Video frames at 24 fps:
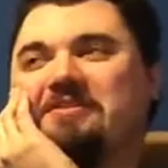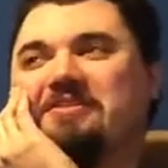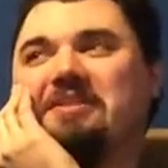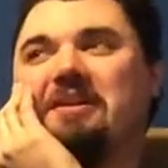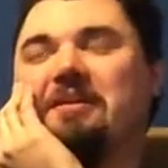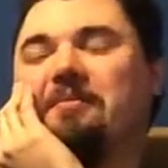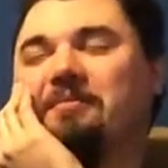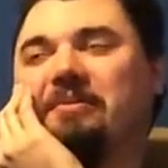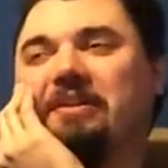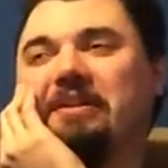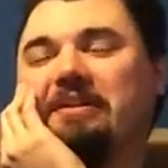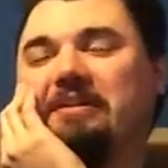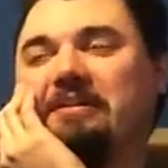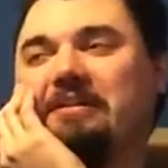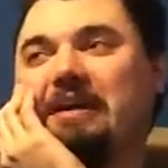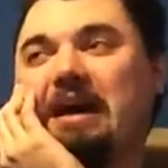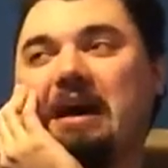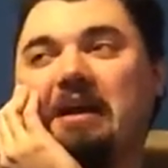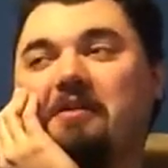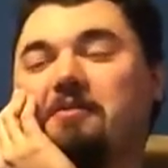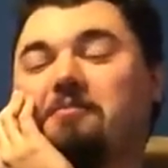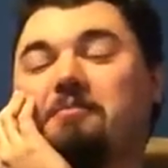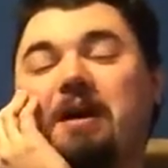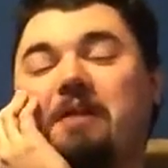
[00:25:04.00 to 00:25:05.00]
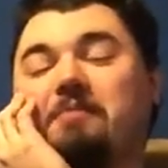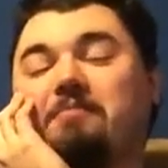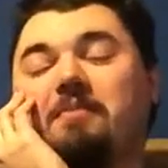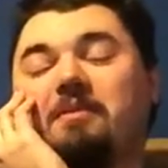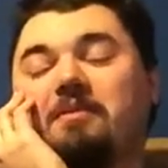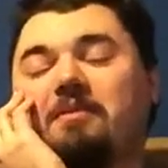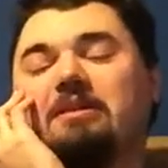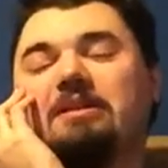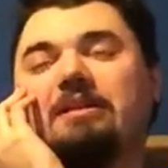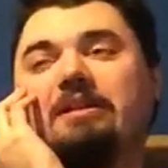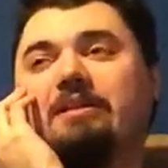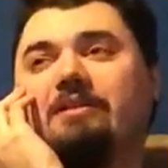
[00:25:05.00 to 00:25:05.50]
something. I, my,
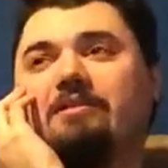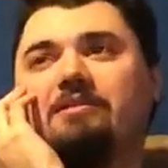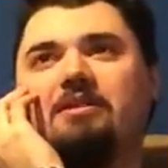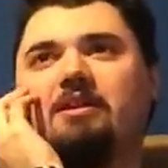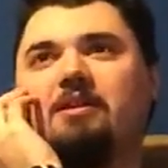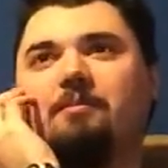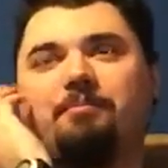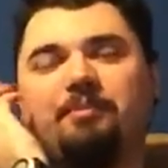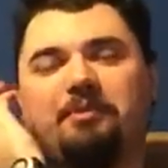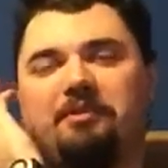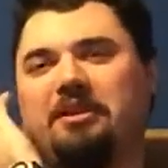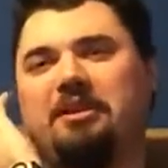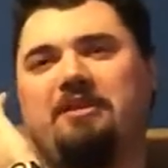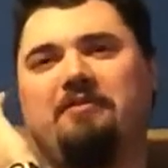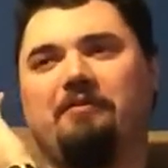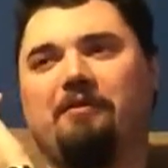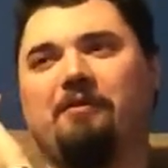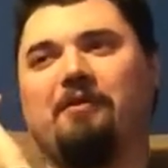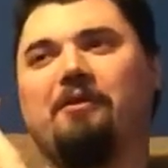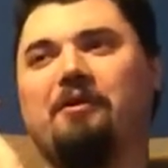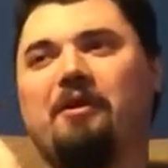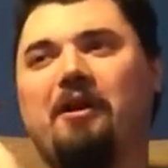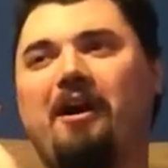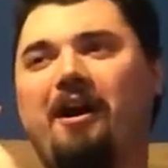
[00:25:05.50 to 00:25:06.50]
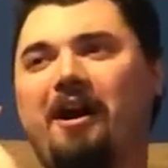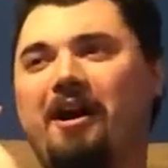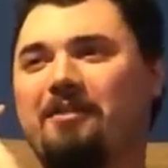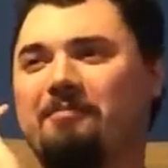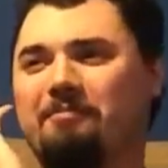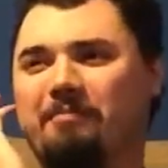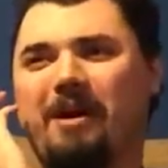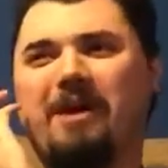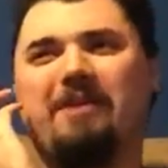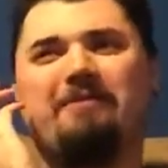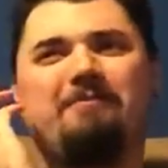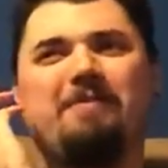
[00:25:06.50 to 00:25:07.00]
believe it or not,
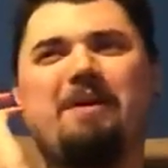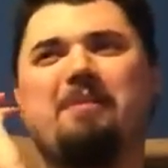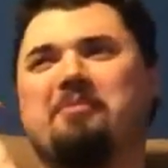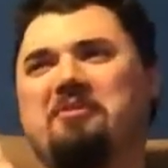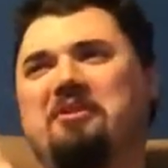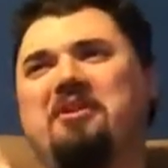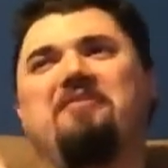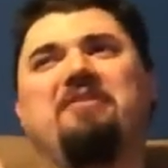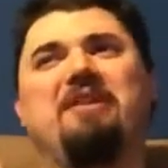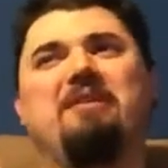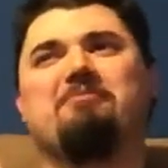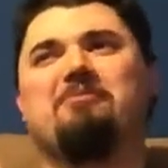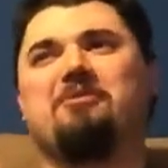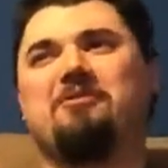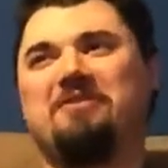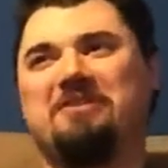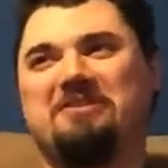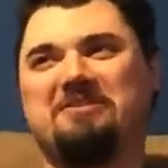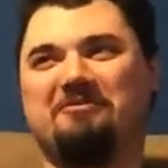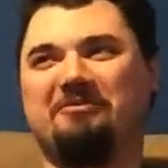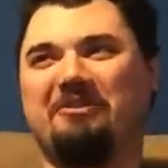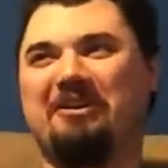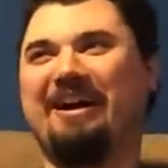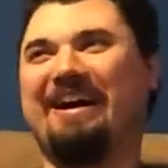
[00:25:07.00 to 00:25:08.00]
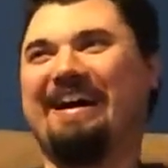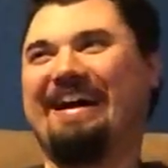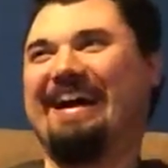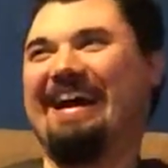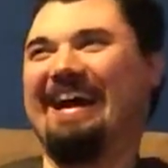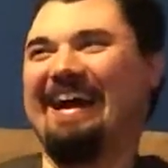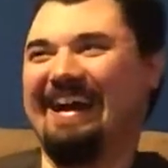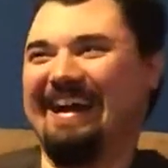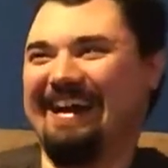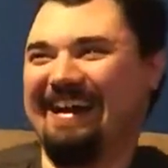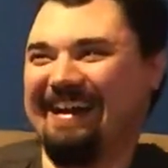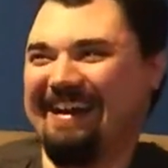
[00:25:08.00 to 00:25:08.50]
my memory of that movie's vague.
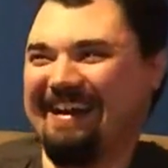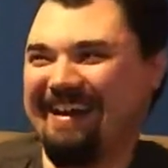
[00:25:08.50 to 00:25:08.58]
There's a